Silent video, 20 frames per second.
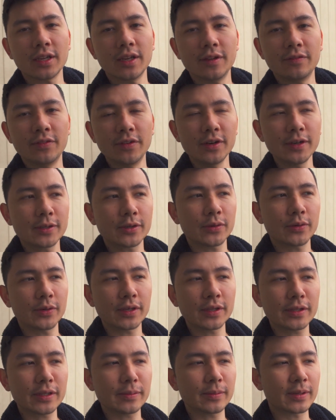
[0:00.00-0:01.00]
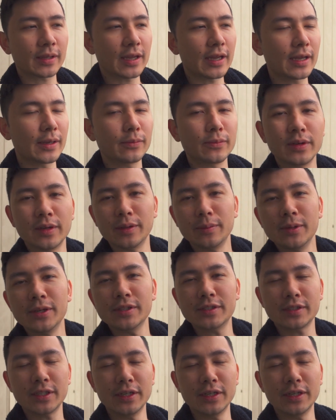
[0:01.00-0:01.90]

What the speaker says: it very quickly became one of the most